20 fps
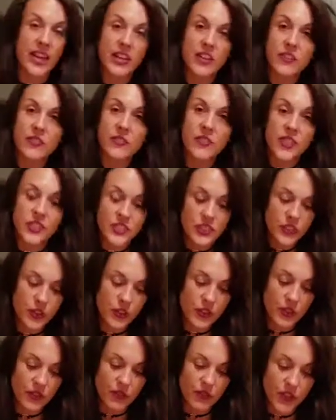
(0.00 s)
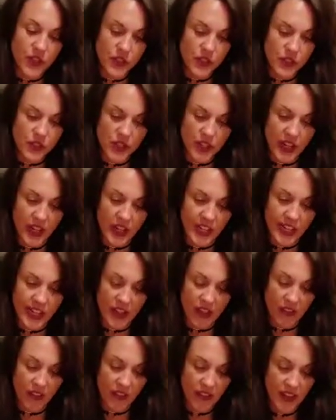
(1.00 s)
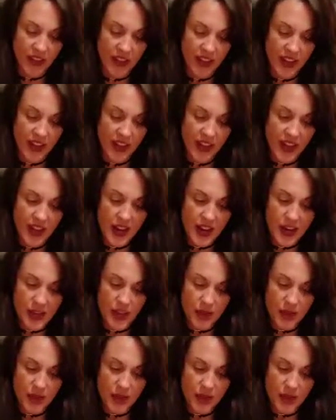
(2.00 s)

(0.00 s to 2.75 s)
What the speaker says: you feel so confused right now.